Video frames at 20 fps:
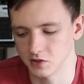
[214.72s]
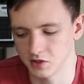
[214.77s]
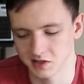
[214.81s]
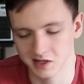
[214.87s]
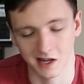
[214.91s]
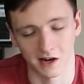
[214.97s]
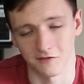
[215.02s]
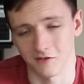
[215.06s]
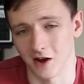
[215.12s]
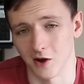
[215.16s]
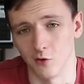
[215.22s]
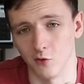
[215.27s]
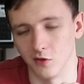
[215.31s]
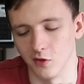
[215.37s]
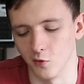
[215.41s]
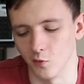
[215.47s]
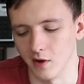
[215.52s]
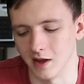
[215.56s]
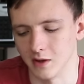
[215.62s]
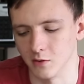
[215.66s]
just kind of out of
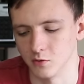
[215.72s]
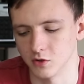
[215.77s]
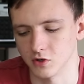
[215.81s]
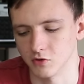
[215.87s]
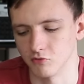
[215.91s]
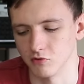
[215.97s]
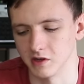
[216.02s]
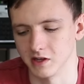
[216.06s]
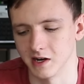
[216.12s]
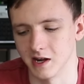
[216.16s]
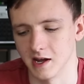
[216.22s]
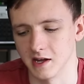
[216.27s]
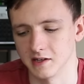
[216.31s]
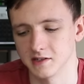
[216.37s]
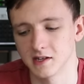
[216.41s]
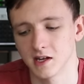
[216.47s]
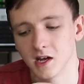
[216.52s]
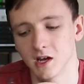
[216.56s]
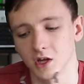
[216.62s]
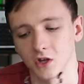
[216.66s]
the way which is really
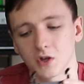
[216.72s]
nice.